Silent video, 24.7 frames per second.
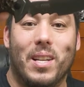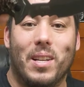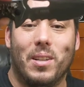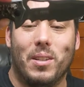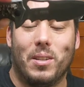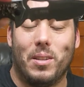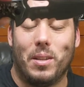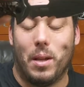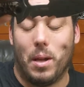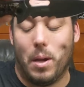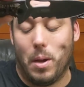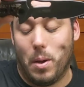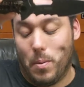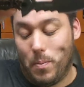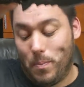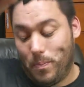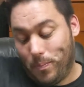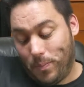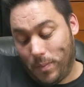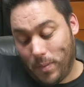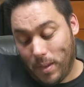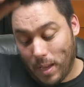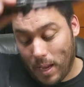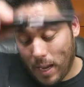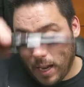So
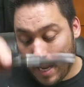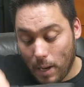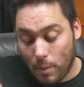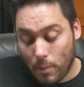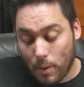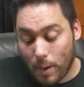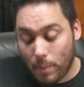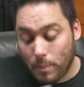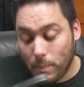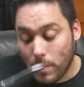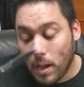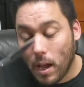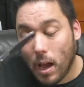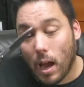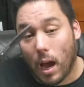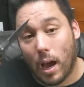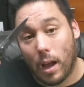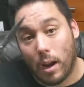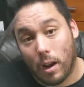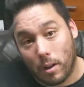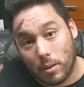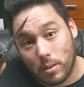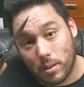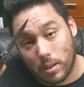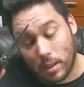anyway,
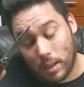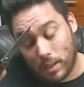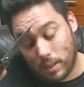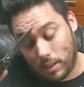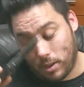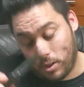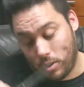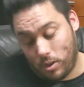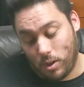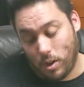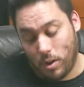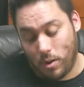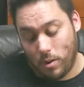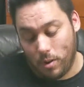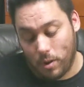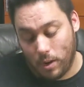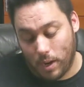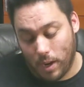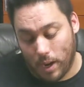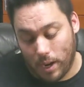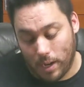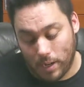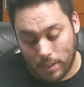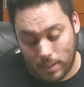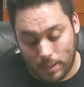I'd also like to show you
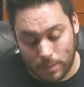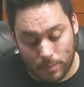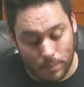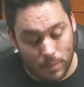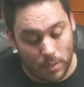guys